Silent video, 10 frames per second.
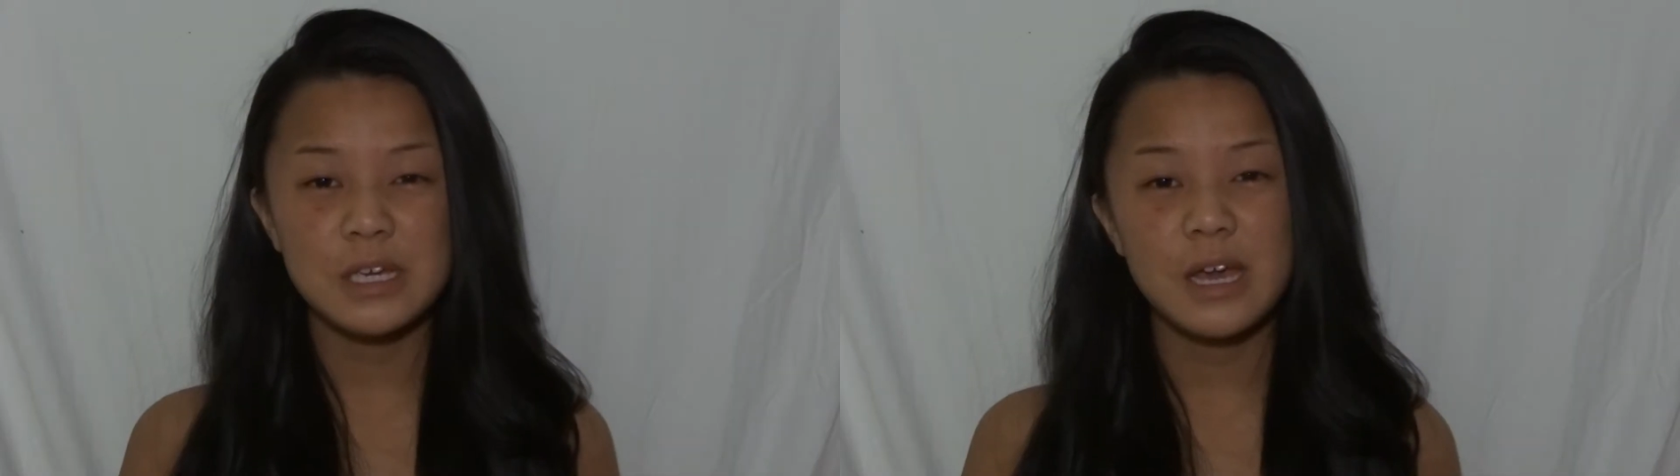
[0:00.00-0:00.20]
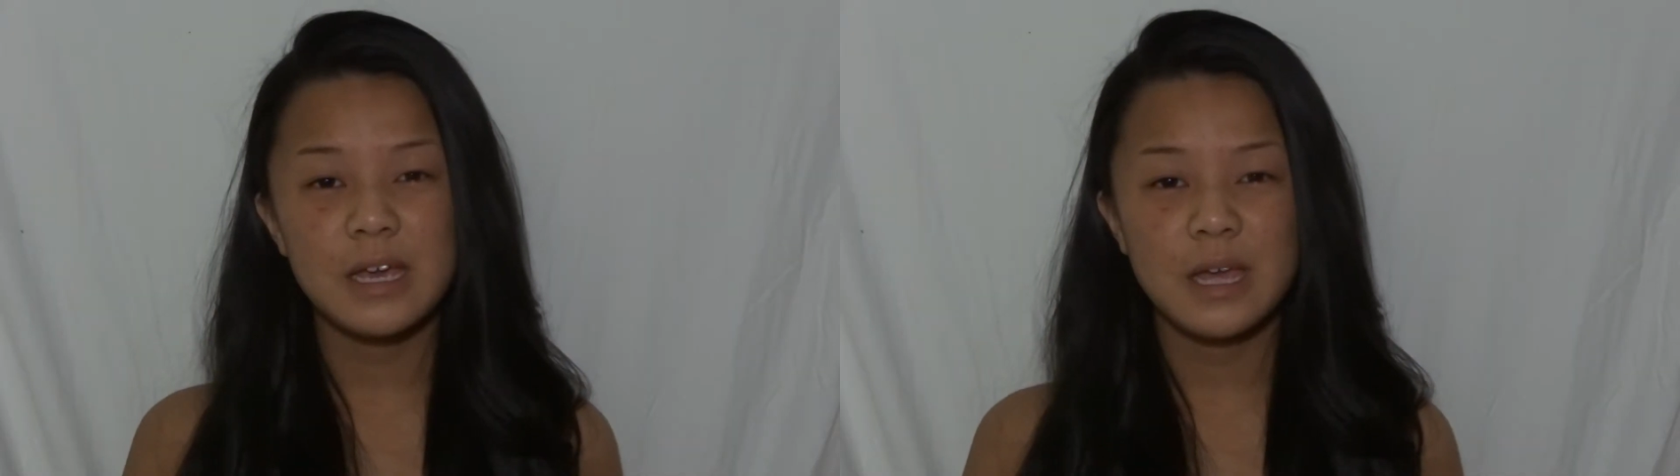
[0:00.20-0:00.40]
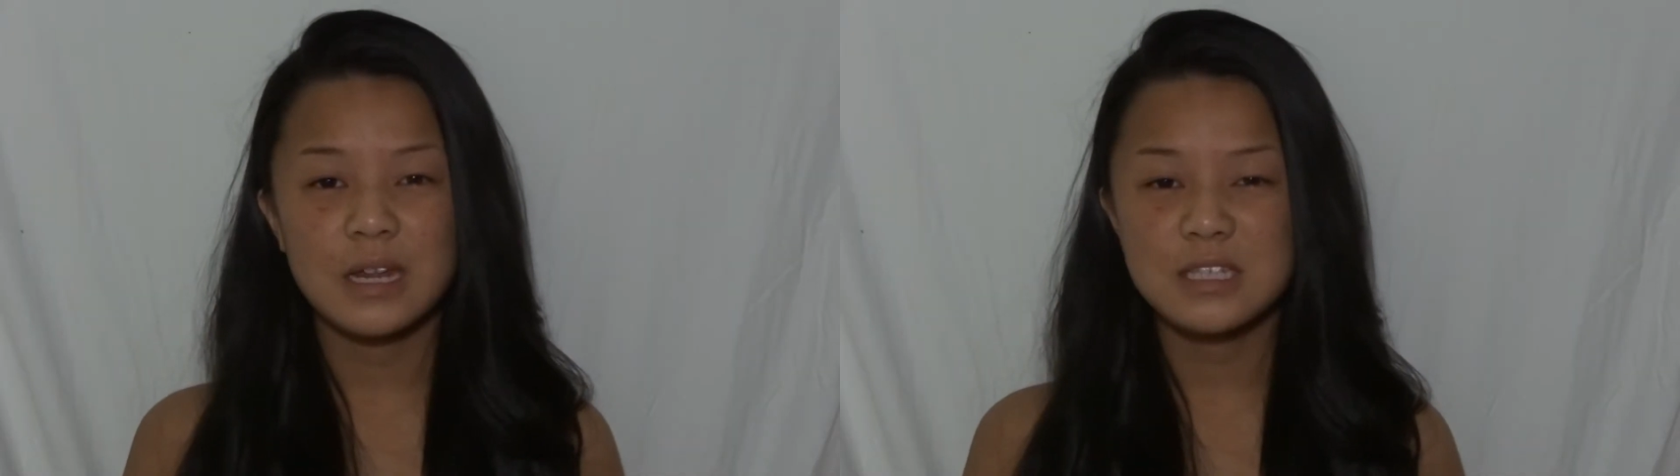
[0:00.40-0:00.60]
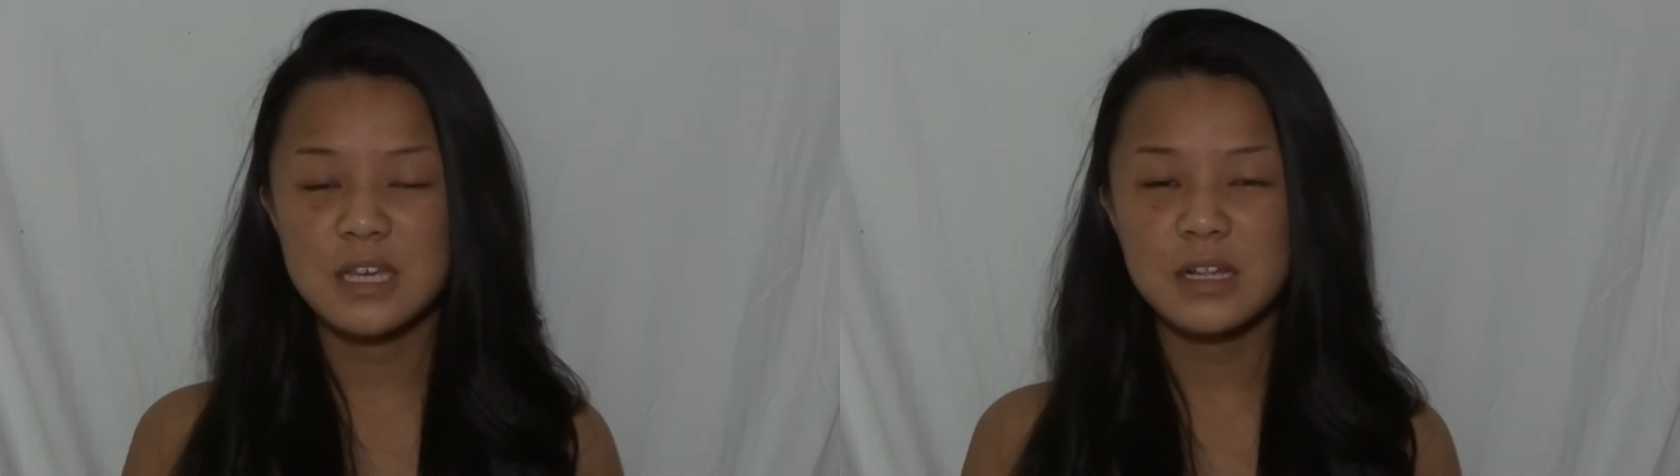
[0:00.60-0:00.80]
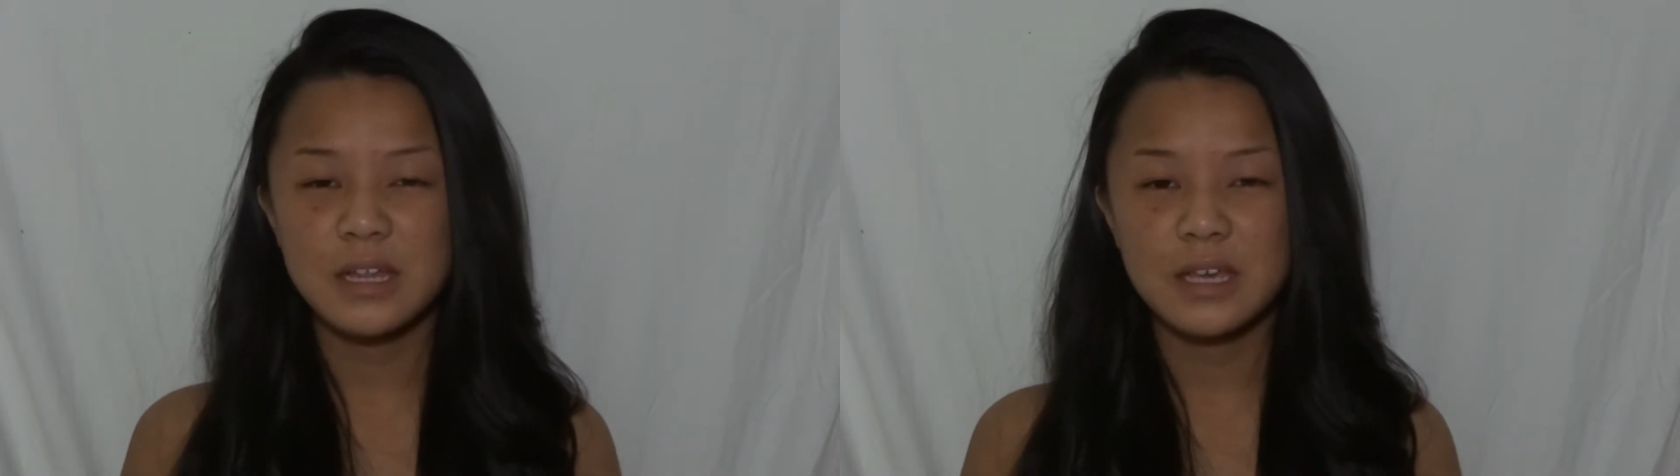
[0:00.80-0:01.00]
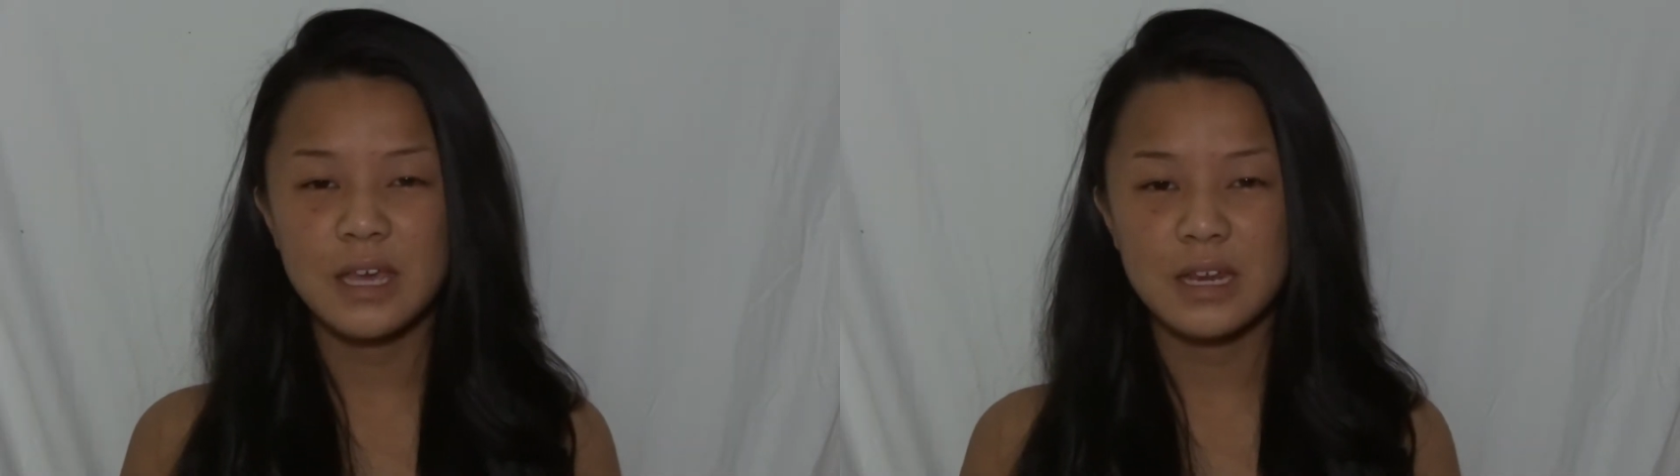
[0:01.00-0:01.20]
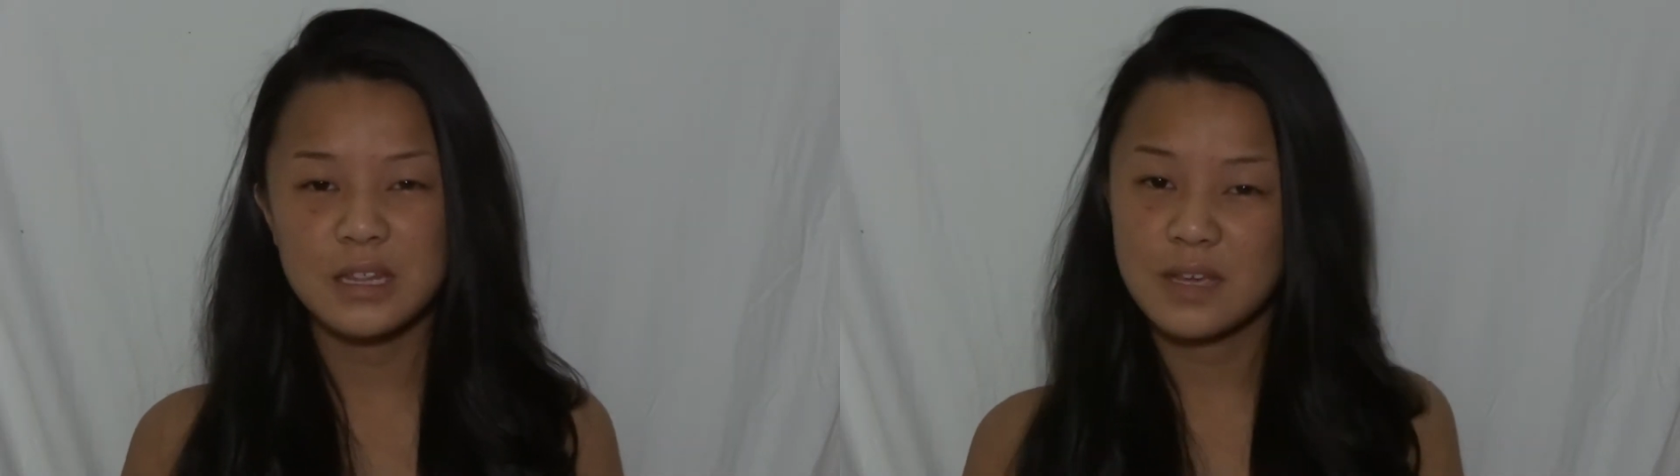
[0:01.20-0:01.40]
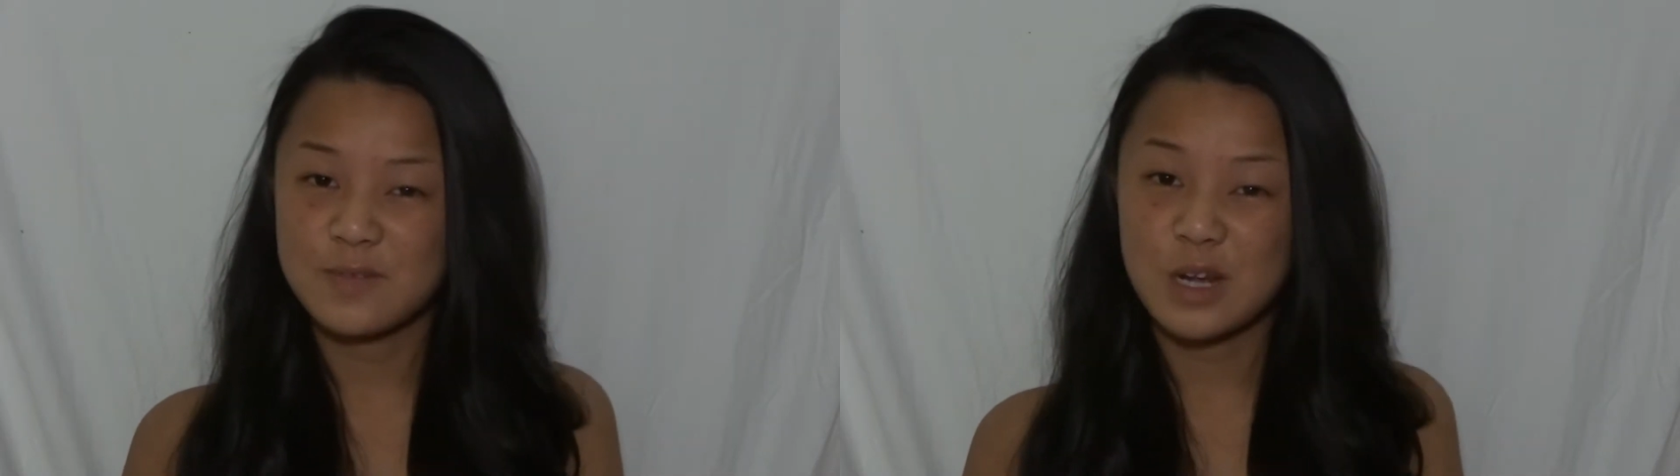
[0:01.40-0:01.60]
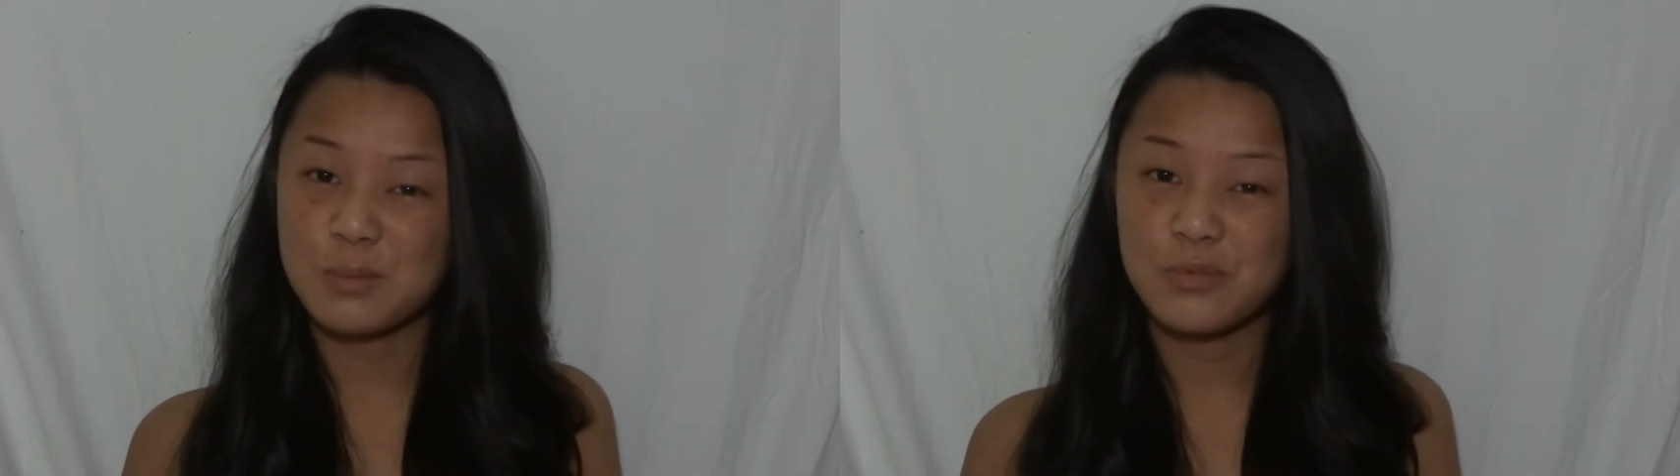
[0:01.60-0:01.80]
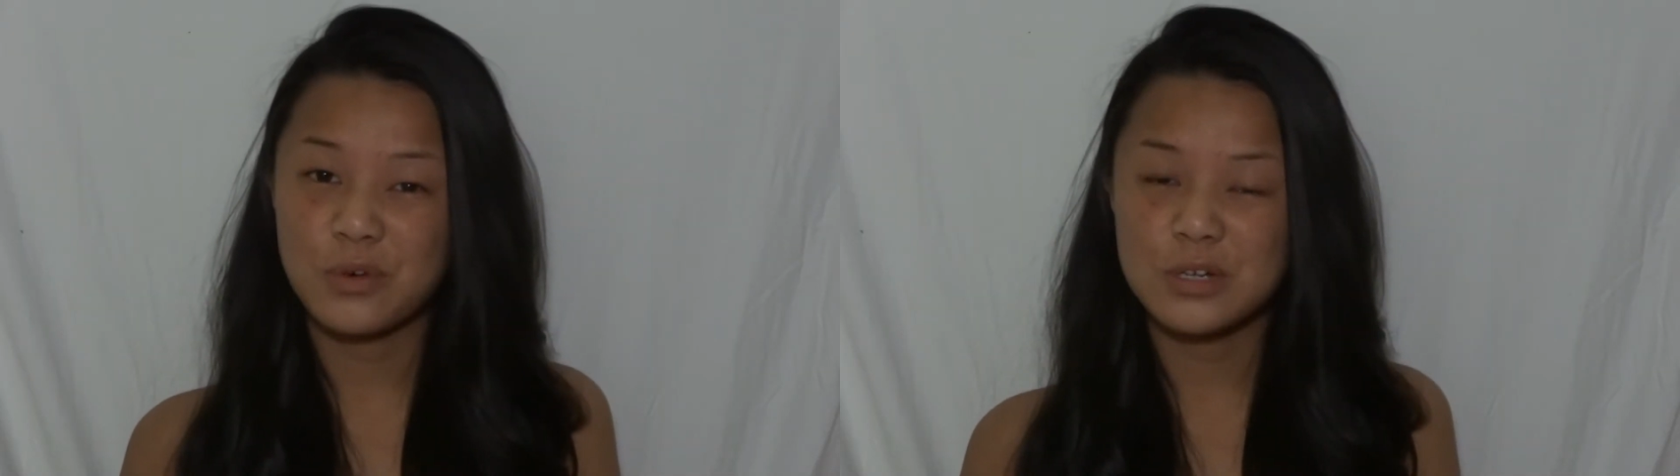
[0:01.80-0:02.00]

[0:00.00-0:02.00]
eye, and it's not like anything I've tried before,